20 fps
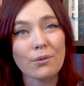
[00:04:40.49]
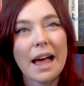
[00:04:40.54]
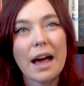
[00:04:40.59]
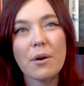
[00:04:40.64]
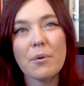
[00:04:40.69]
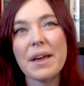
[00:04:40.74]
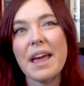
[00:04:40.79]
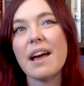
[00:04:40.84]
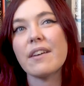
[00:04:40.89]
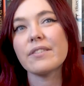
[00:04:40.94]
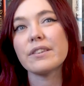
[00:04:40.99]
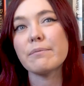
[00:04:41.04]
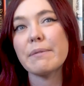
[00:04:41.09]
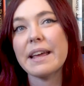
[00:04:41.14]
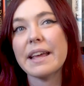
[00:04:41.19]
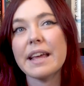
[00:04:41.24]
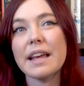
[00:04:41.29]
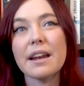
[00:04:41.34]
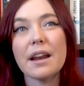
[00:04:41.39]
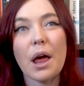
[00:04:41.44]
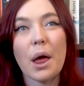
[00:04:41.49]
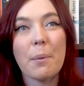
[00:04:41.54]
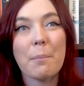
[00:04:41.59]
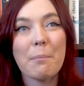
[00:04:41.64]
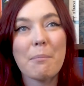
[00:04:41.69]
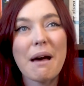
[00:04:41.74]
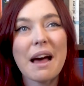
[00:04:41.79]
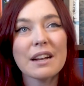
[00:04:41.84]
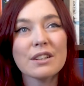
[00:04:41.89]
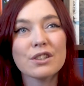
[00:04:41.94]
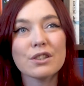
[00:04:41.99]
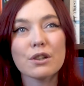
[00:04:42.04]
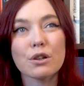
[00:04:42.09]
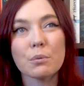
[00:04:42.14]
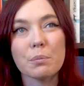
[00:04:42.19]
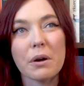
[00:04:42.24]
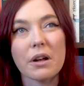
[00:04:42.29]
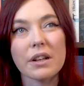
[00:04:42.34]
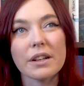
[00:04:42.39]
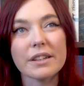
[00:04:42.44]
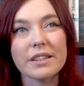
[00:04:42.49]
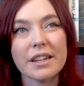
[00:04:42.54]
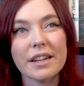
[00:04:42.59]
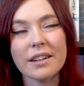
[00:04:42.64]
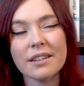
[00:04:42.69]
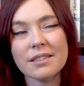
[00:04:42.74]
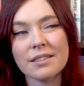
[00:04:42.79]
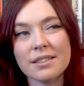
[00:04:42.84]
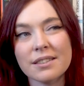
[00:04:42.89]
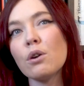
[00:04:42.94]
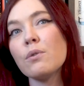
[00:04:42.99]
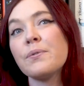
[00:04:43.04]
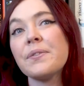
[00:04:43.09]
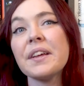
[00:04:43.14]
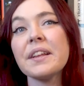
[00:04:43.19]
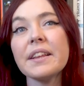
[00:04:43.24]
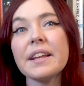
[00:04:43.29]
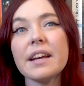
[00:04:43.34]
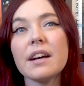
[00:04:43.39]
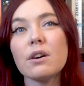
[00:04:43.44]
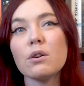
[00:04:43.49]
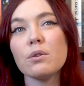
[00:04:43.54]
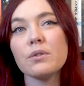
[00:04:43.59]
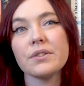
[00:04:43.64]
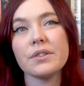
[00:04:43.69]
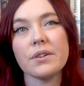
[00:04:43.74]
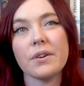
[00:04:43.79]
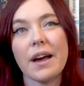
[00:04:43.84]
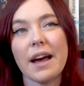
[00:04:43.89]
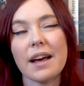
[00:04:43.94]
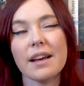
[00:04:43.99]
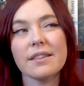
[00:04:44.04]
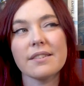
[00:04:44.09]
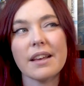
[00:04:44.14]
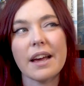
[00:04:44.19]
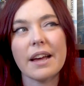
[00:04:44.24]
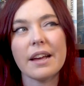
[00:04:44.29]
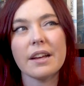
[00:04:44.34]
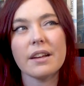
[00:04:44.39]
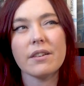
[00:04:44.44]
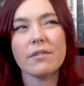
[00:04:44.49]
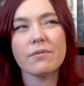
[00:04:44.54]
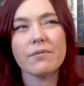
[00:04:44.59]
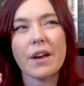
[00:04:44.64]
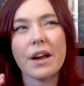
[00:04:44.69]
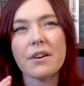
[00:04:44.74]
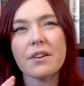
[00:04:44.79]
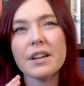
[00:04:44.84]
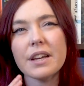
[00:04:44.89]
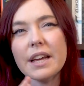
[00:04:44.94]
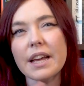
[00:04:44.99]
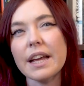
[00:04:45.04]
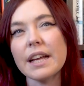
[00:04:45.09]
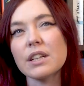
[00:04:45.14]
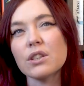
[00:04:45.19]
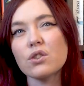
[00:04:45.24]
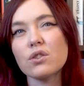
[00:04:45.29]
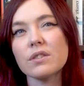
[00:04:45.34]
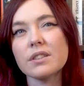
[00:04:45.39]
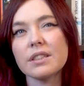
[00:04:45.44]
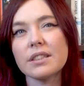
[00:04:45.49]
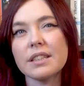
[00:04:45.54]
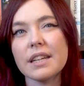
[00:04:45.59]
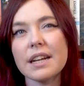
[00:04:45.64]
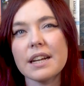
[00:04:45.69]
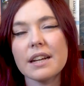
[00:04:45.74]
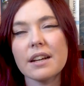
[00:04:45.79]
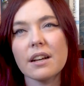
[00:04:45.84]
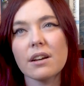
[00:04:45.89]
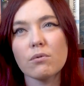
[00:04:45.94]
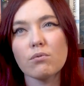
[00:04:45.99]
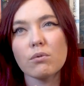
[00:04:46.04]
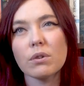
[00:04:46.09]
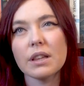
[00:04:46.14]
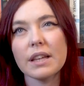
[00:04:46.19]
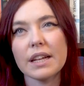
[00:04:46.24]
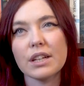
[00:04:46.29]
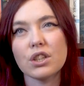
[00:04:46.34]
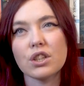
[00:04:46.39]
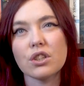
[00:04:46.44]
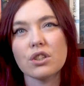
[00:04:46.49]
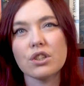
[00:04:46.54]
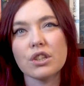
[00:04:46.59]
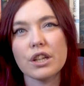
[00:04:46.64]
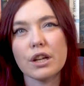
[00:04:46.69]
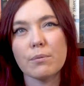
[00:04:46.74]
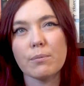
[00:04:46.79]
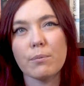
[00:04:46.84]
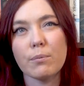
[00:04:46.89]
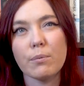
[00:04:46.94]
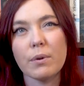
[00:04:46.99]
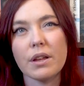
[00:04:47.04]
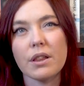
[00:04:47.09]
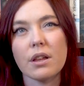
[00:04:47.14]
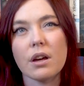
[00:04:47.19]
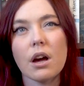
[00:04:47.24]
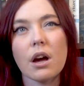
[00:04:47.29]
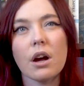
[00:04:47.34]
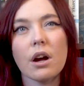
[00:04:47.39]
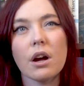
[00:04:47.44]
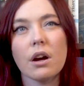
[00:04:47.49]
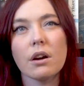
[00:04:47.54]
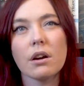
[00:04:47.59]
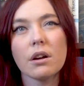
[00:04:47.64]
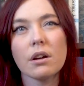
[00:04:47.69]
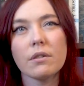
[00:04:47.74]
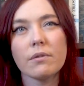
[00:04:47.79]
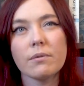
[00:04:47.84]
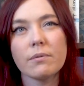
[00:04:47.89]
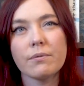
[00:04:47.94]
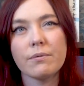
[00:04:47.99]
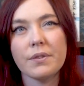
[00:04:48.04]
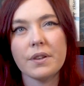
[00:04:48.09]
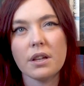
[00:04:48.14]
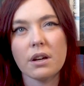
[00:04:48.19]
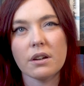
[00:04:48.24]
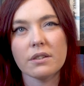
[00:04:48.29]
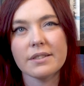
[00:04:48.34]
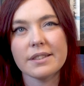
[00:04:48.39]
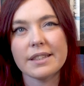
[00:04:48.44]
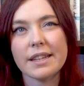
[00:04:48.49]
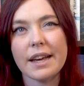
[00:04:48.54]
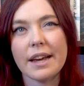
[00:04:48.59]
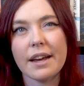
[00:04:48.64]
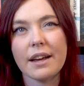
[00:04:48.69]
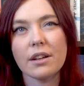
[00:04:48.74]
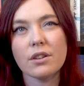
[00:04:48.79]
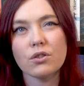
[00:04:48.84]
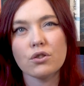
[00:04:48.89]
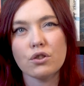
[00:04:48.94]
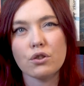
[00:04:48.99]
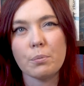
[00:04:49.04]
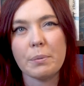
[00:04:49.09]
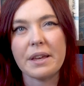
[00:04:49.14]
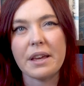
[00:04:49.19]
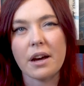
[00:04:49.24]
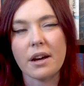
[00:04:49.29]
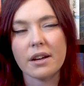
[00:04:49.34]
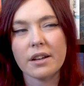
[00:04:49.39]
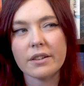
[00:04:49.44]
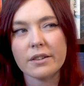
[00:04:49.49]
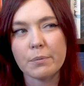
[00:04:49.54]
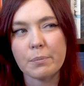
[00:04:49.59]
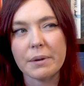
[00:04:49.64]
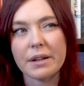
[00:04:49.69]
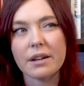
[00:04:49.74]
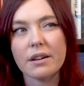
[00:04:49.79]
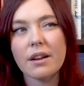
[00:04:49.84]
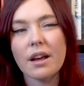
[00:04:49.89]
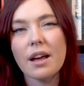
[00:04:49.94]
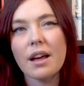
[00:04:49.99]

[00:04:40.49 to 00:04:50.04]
Now we have to make it magical politics. Ophelia also has a very interesting relationship with her fiancé-to-be husband.